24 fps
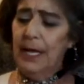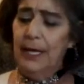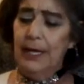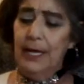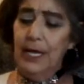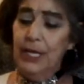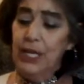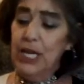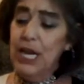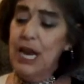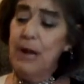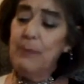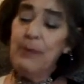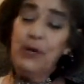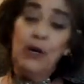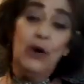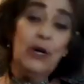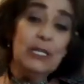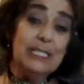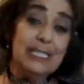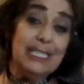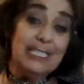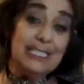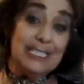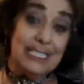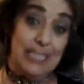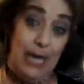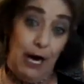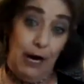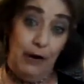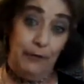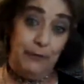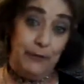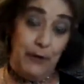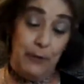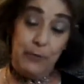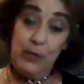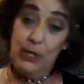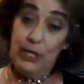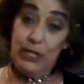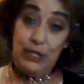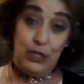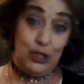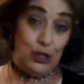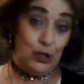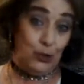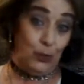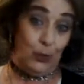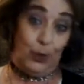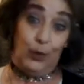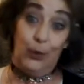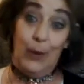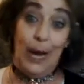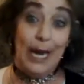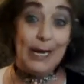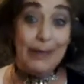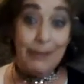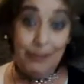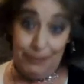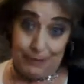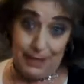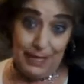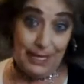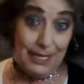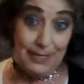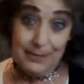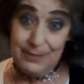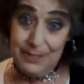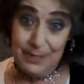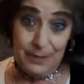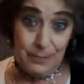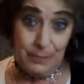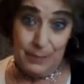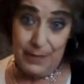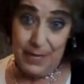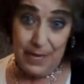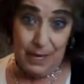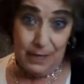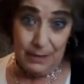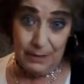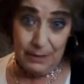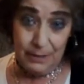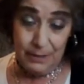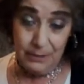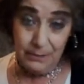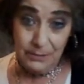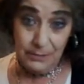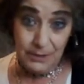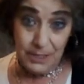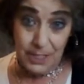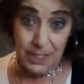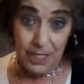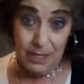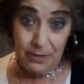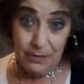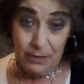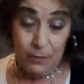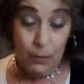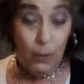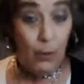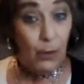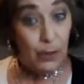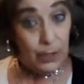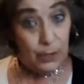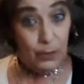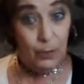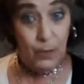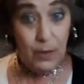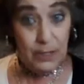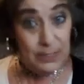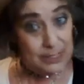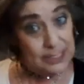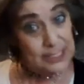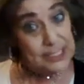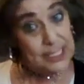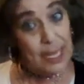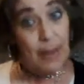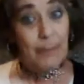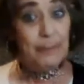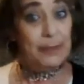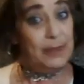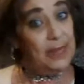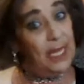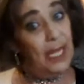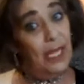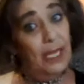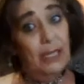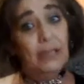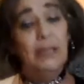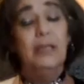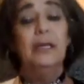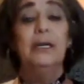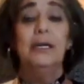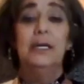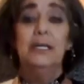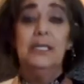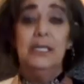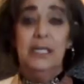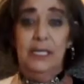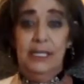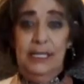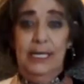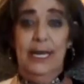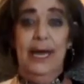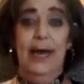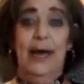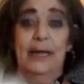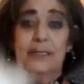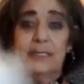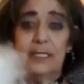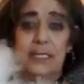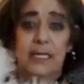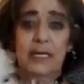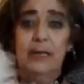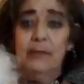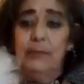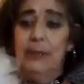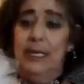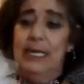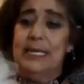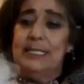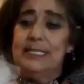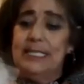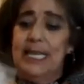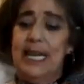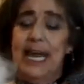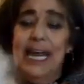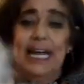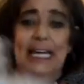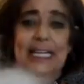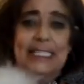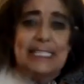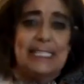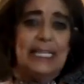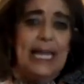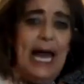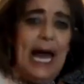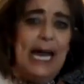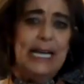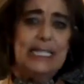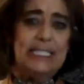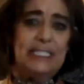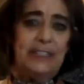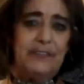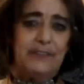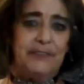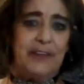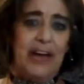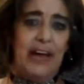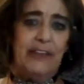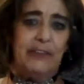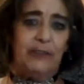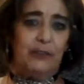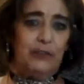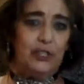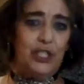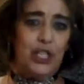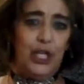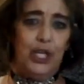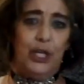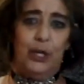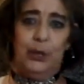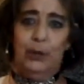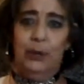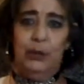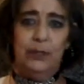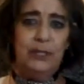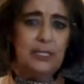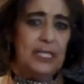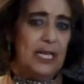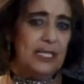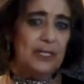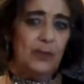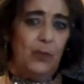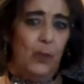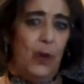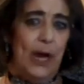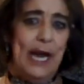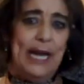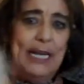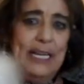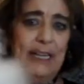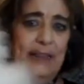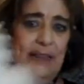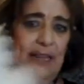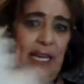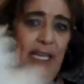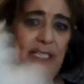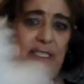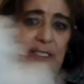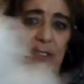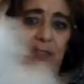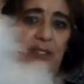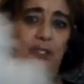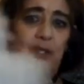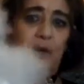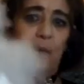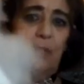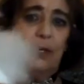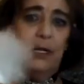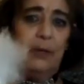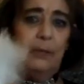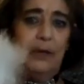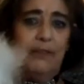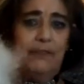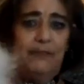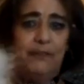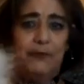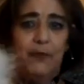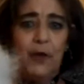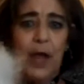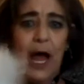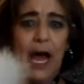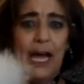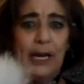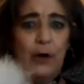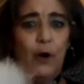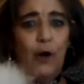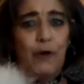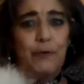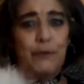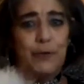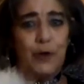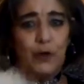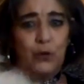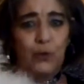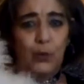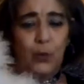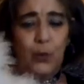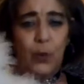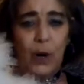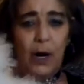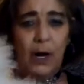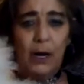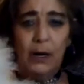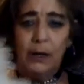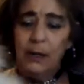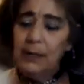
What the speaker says: Because it's styrofoam, you can screw anything into the back, to hook it onto something. Yeah, it's going to be easy to hang. And it's light as a feather, too. It doesn't weigh anything, so it's not going to be flying off the door.